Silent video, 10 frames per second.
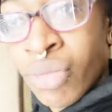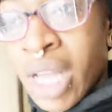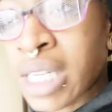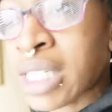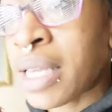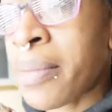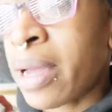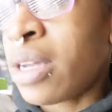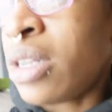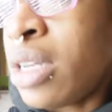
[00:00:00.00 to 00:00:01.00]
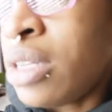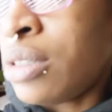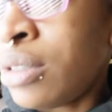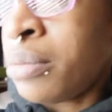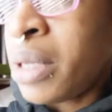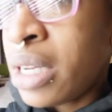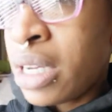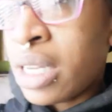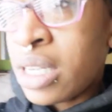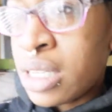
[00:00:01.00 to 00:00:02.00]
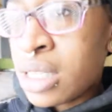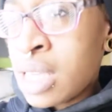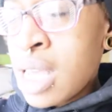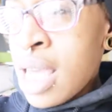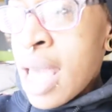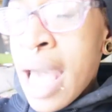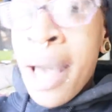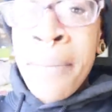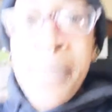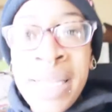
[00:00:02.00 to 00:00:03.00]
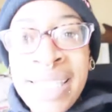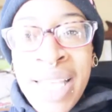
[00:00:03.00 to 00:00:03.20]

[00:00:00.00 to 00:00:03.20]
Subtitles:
I need to get back on it because I miss